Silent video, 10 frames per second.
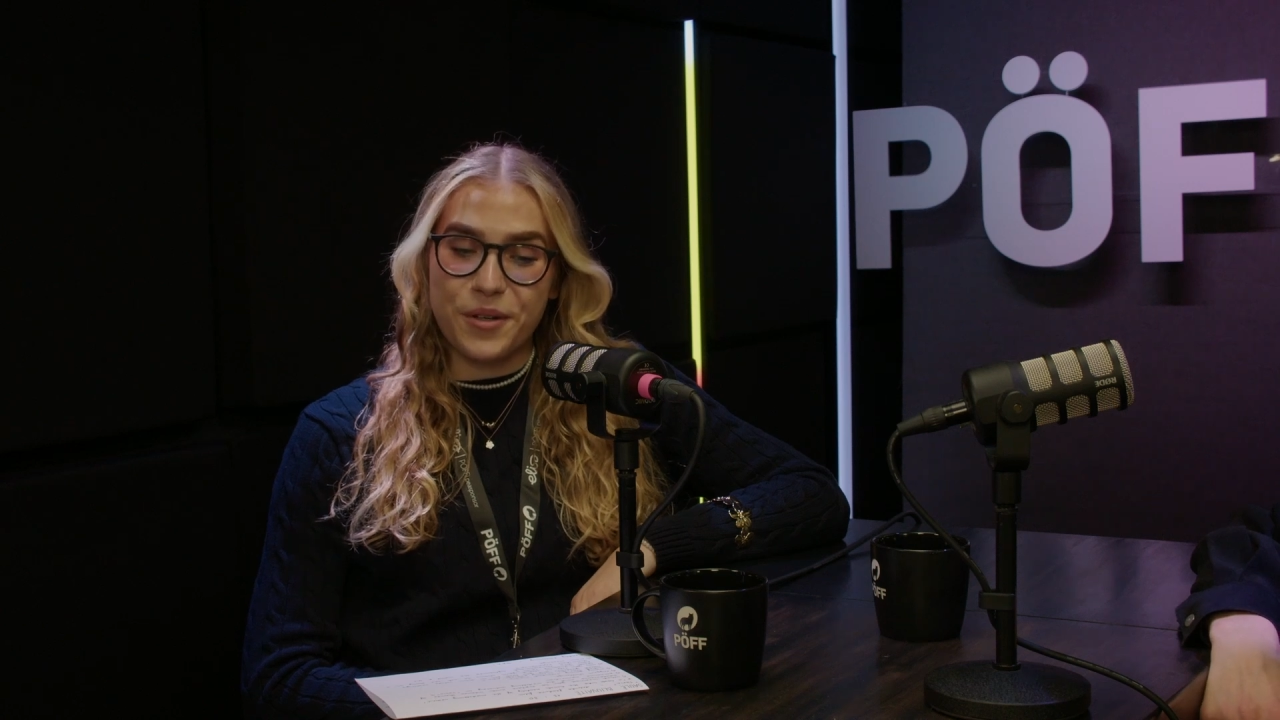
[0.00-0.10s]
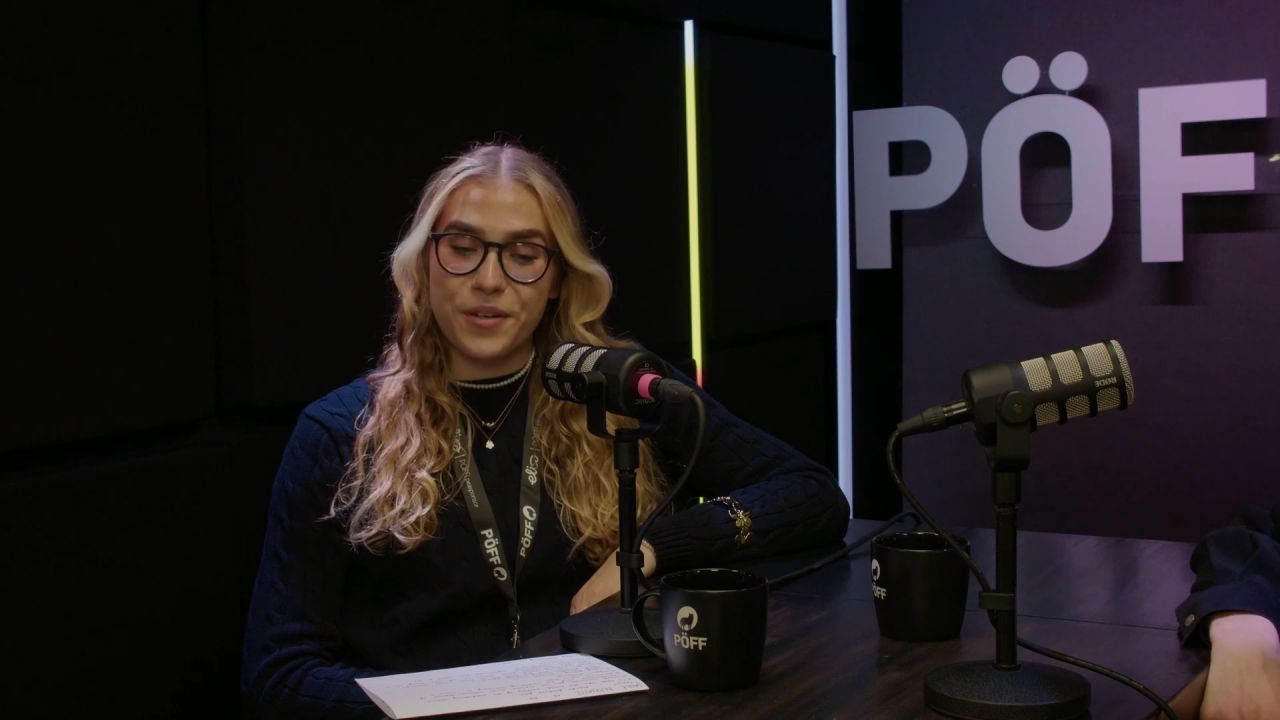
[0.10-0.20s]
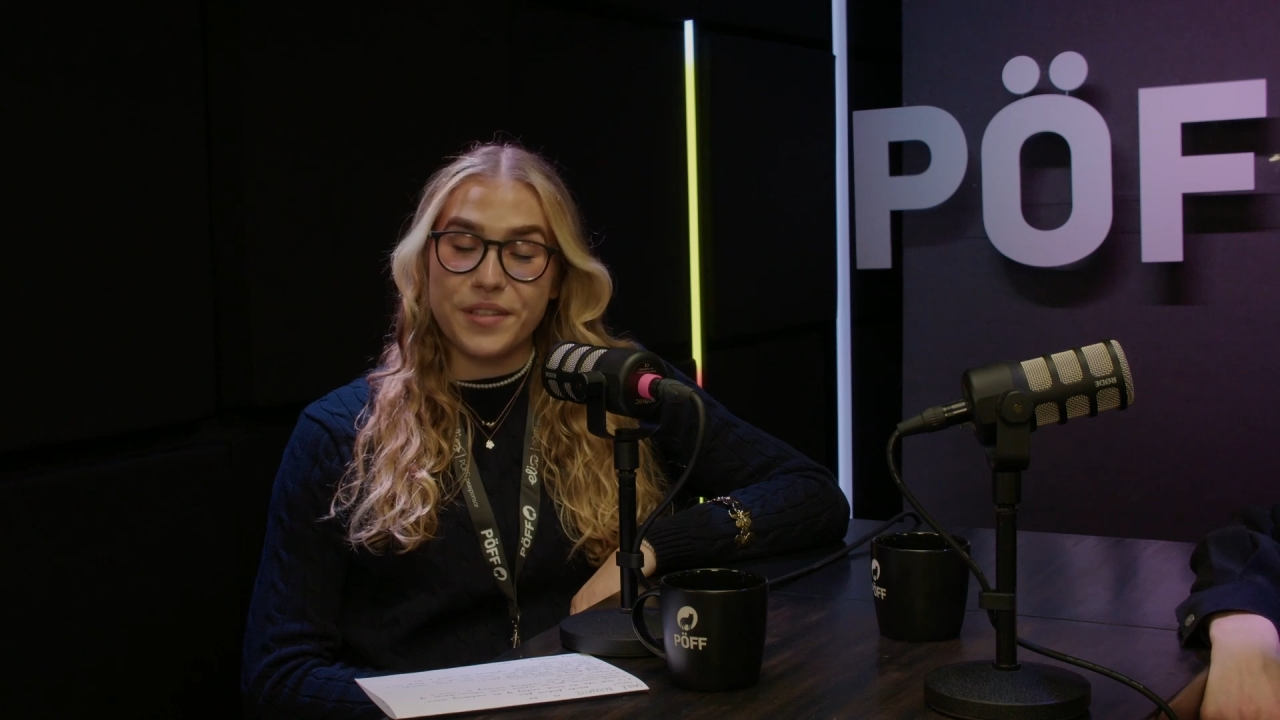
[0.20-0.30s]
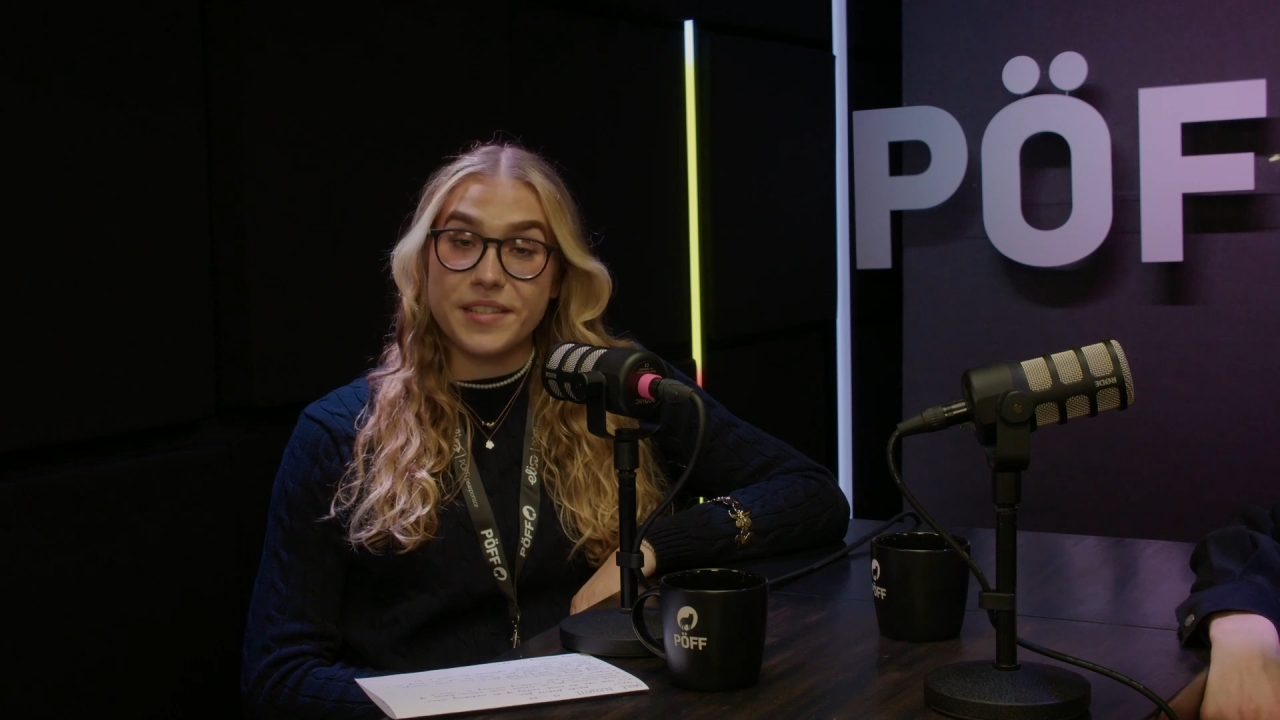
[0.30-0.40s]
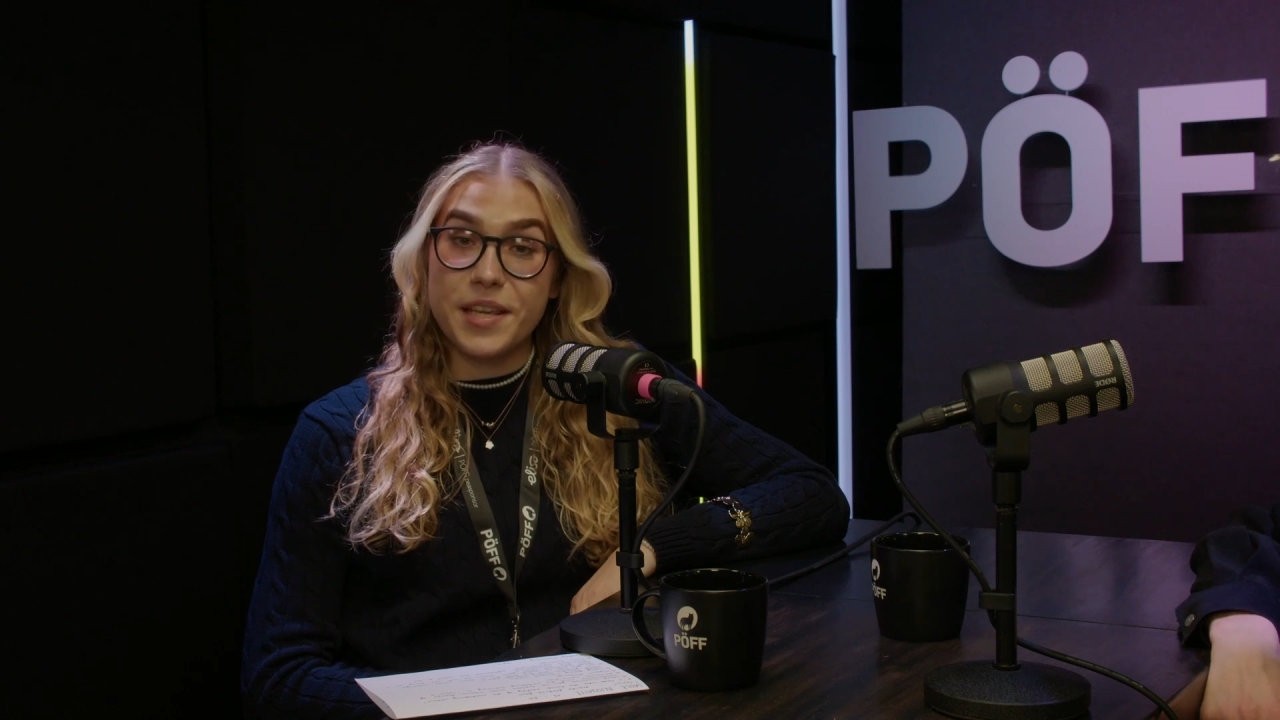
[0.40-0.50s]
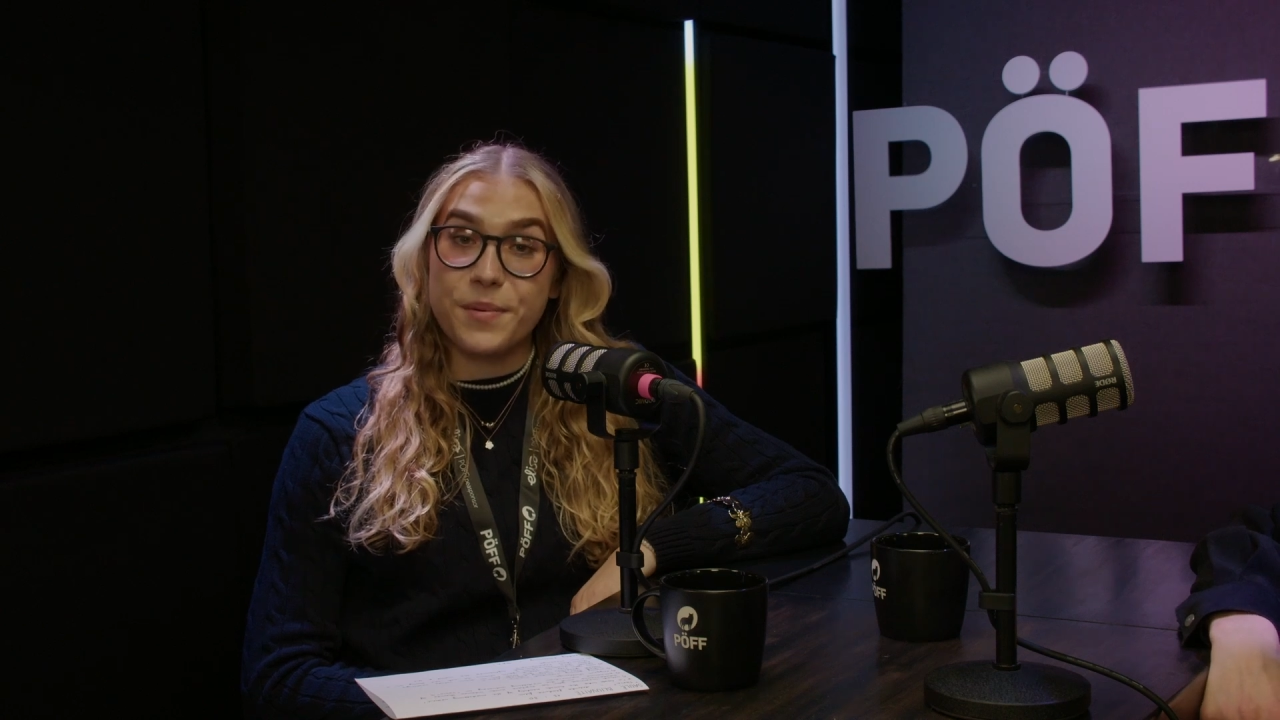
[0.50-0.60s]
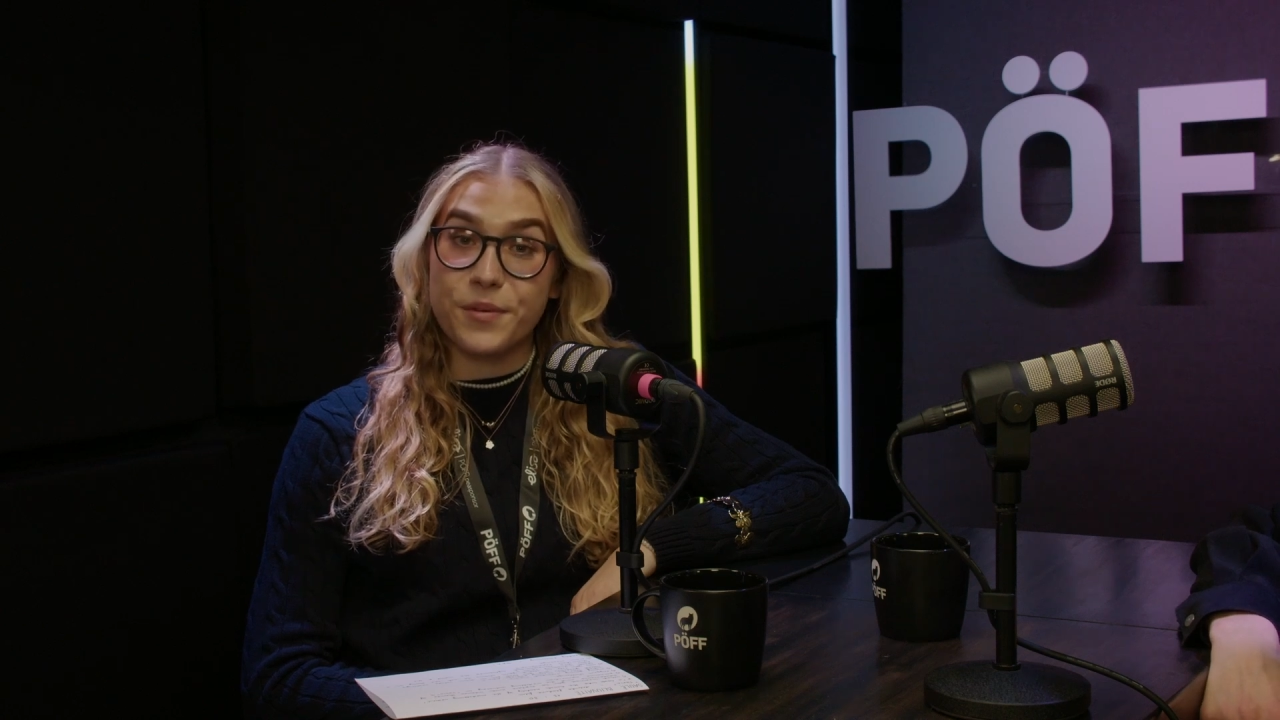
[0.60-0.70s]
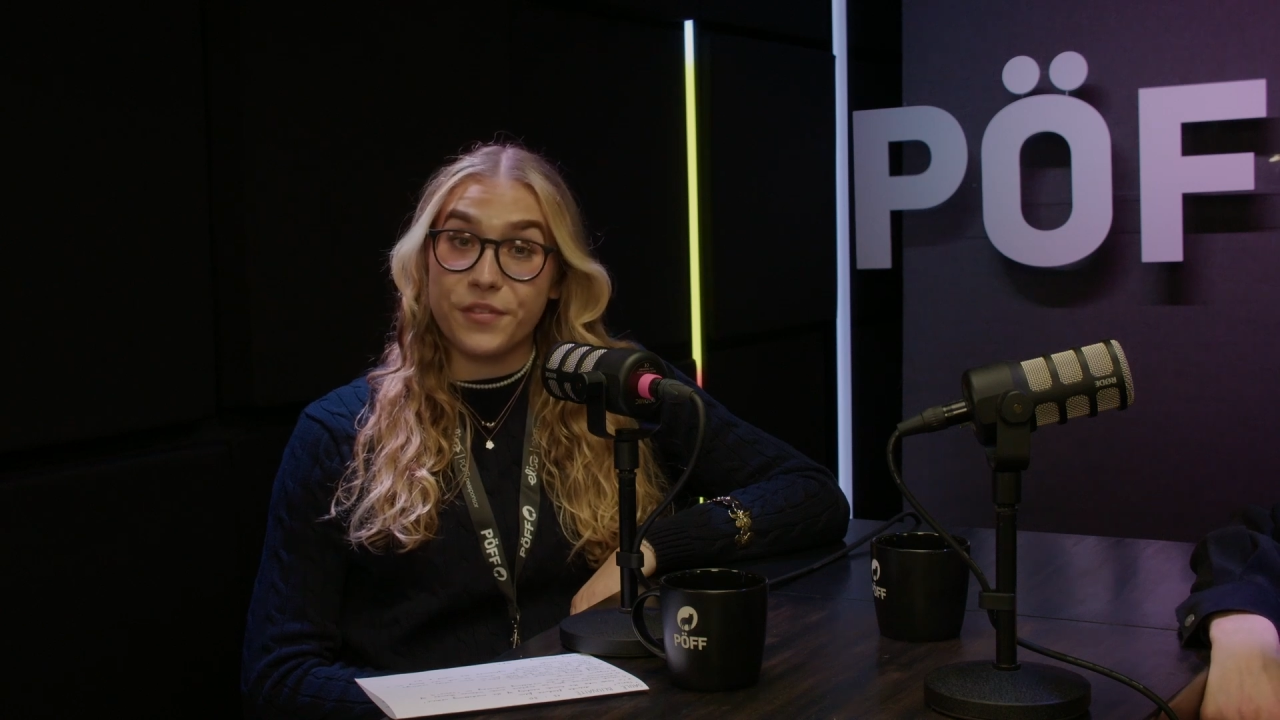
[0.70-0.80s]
her debut